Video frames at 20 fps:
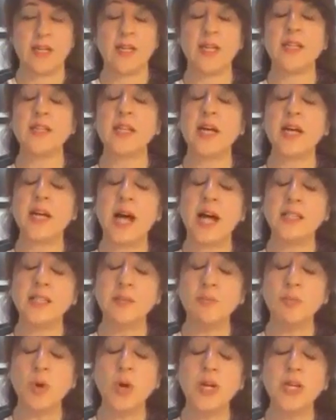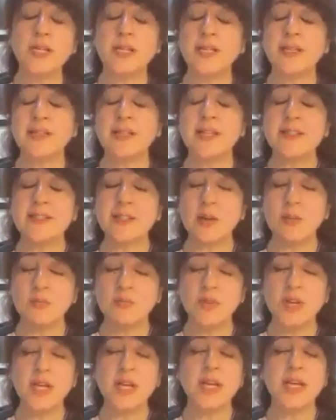The other point is that
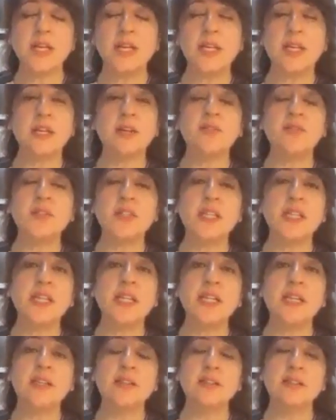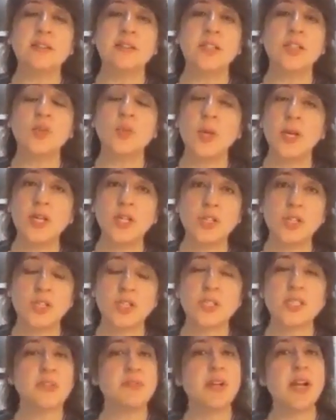somewhere, if these
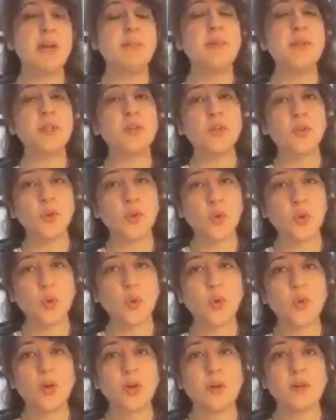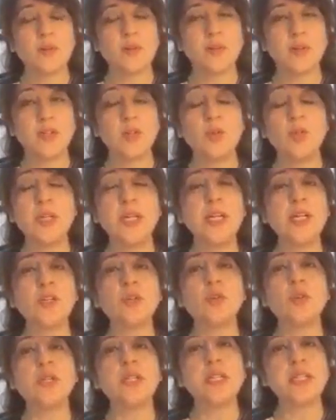situations have helped you grow, you need
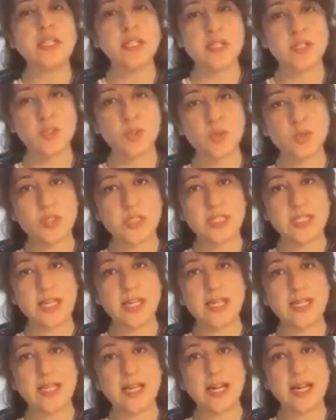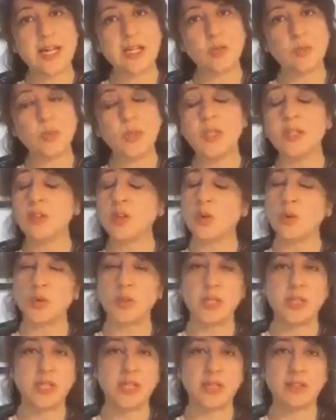to disassociate that with growth
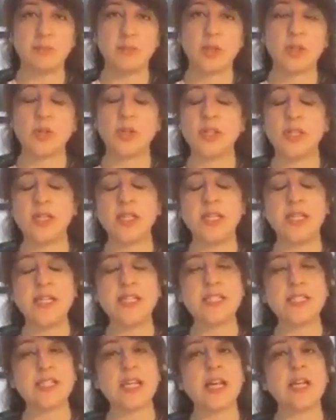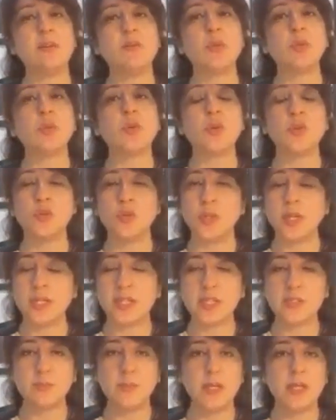in life, because then each time you go through that
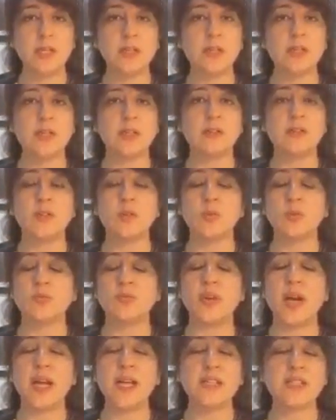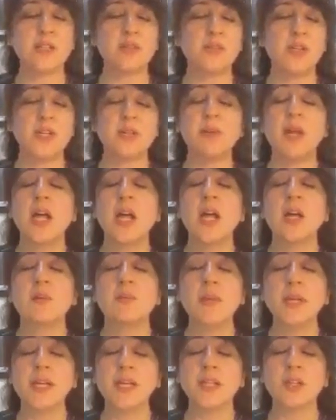experience, you find someone
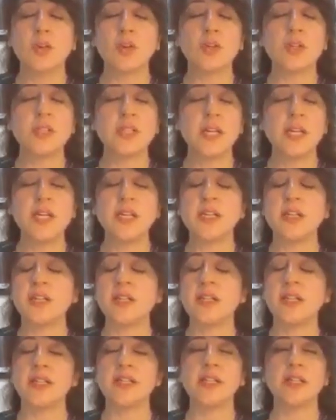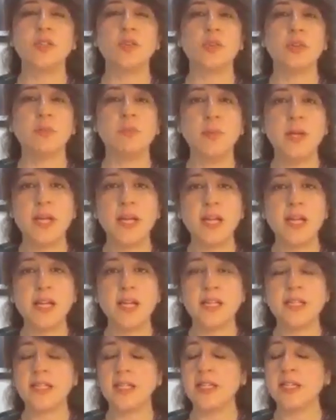being authoritarian and then you rebel,
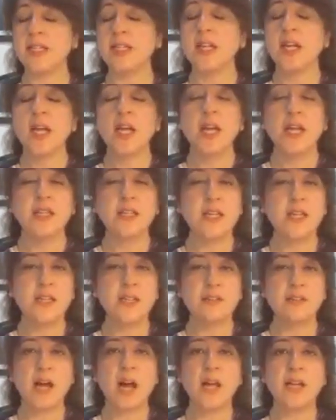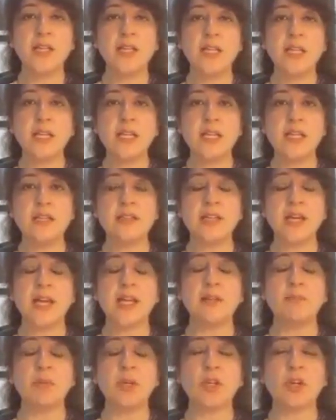and then there is unease,
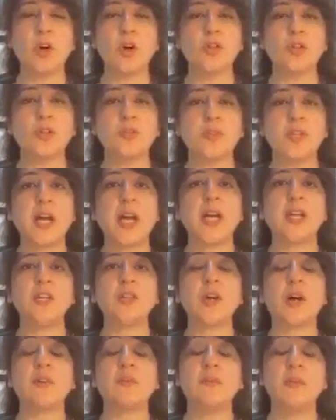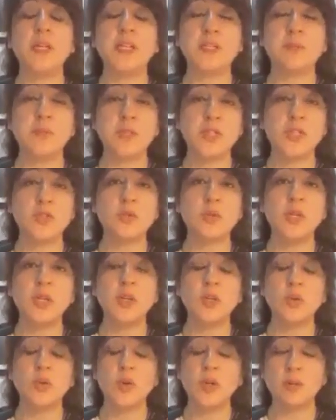and because of that, you have been spiritually
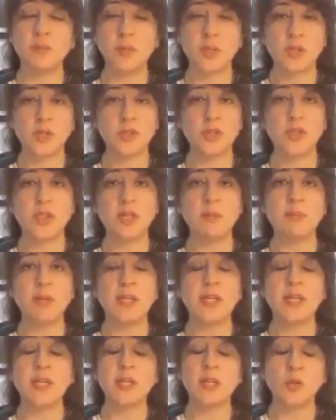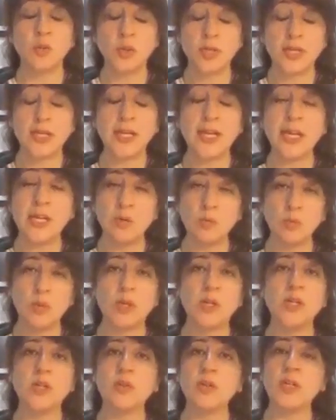growing because you keep looking
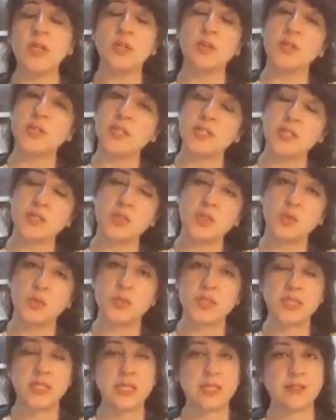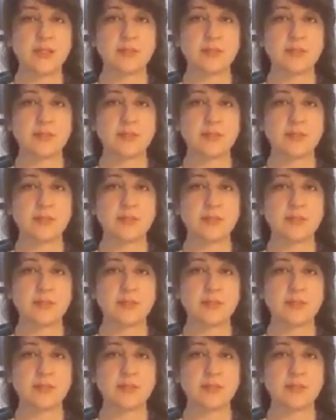inward. You need to disassociate.